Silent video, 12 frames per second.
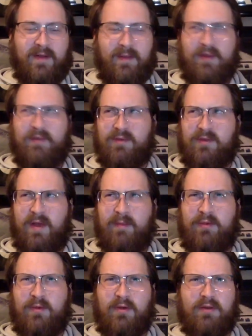I believe it was lap
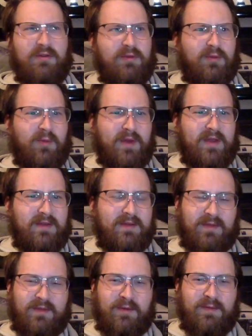200, 220
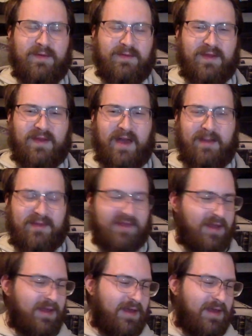of the 250 laps.